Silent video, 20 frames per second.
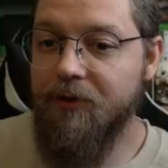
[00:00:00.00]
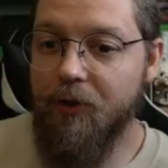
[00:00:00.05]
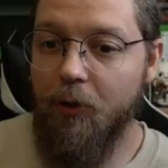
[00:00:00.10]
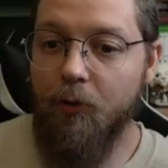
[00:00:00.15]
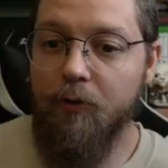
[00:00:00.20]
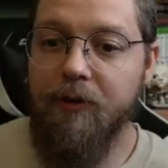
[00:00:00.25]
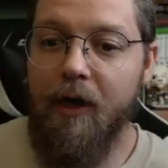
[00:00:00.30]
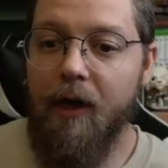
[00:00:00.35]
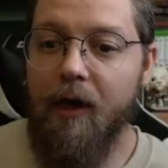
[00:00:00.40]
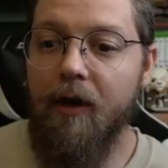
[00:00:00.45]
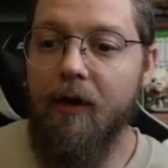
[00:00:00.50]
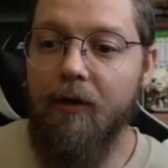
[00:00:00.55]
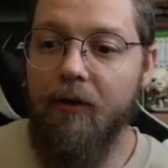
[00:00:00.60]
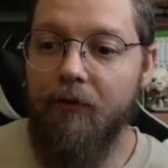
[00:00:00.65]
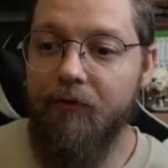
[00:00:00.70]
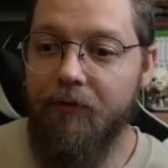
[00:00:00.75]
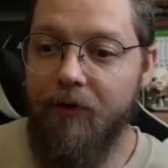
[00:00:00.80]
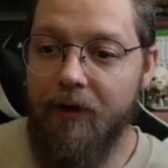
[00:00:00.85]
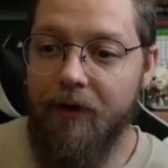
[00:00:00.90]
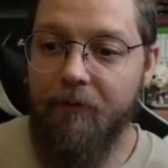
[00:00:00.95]
I am so
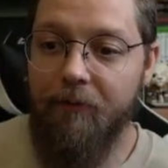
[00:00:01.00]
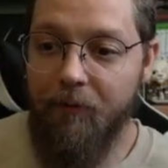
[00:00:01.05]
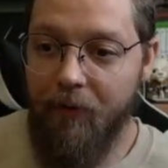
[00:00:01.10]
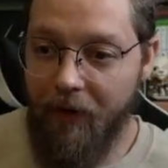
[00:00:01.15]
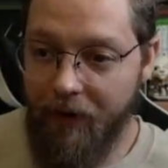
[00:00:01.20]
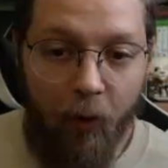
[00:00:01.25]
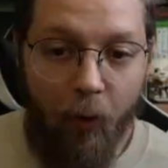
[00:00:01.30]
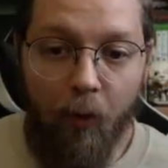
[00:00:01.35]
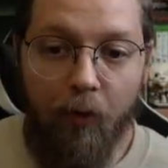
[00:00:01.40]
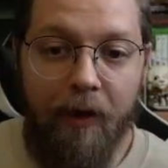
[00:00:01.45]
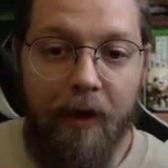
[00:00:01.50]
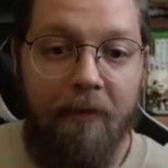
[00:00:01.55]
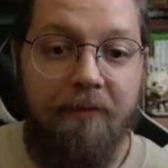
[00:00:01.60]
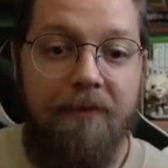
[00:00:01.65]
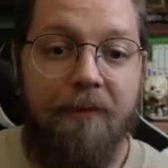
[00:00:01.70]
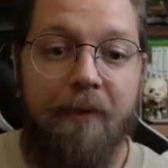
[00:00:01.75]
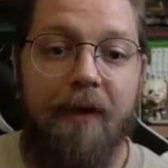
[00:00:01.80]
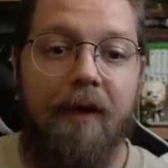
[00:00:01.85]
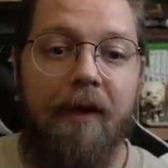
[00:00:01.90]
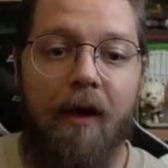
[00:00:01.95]
tired of one-goal
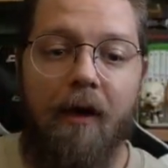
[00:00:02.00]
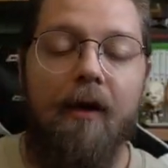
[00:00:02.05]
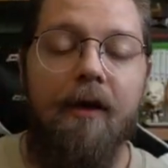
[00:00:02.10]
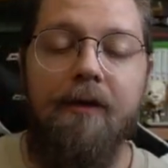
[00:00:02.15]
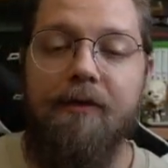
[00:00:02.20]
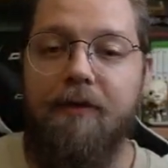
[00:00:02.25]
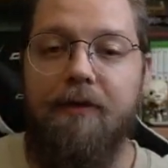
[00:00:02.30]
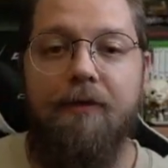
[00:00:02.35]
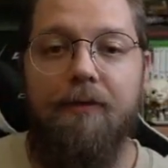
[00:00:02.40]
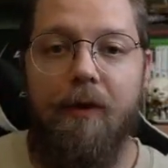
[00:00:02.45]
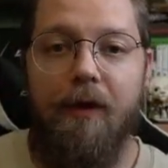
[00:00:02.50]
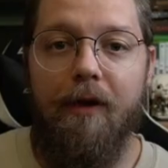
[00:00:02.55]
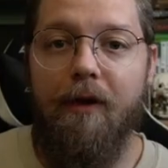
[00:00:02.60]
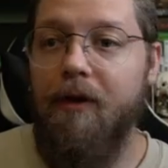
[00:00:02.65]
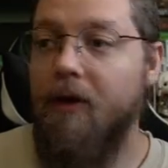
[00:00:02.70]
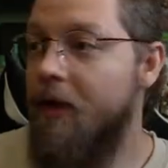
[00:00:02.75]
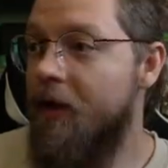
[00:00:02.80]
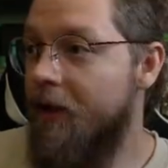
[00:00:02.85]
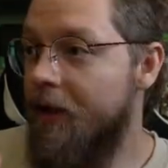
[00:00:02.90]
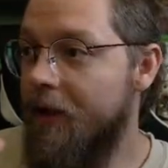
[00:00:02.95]
games being cost
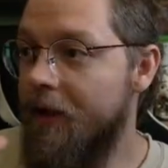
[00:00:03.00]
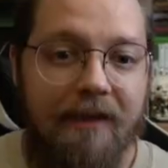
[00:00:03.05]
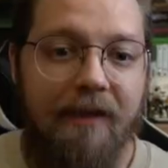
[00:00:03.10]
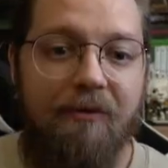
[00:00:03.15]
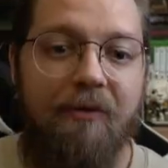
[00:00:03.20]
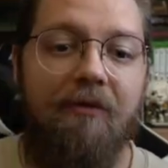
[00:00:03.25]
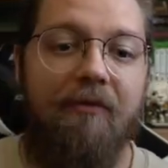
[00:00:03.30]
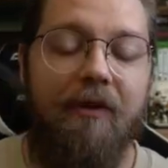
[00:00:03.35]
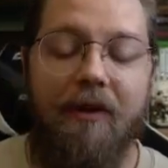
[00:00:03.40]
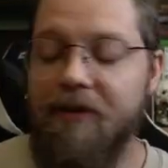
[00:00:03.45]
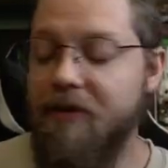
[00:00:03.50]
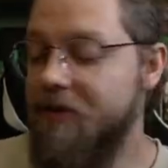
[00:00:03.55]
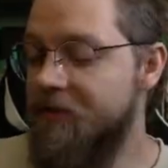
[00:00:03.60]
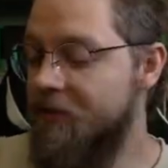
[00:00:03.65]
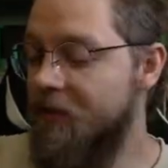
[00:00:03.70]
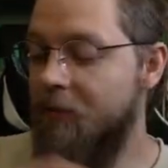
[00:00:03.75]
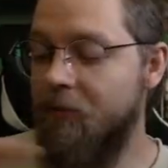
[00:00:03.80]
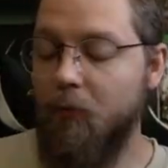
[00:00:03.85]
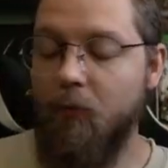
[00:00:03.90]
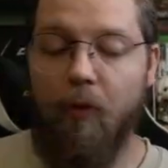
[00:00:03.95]
this way. It needs to be
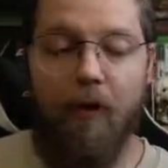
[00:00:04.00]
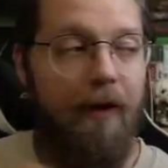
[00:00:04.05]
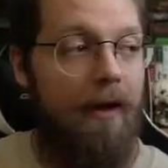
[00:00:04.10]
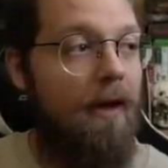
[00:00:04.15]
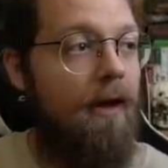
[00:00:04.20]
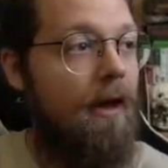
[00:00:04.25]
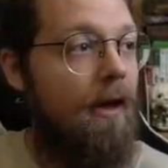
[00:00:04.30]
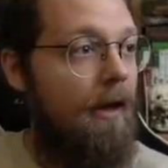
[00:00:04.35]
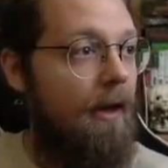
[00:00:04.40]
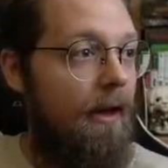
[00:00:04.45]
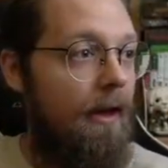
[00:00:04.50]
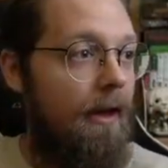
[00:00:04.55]
fixed. This is number 1.